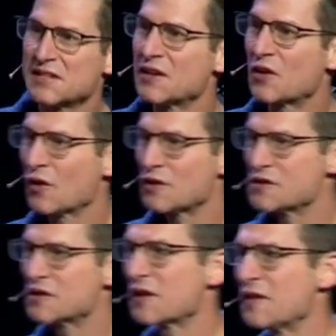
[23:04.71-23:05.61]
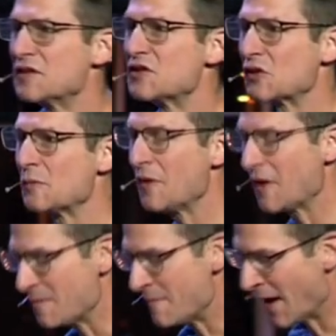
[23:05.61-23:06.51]
encouraged us on the Sermon
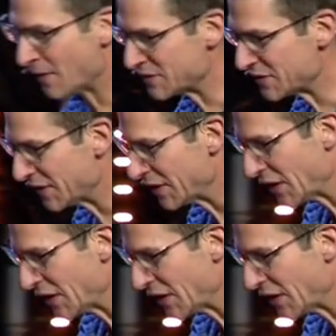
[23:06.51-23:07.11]
on the Mount to,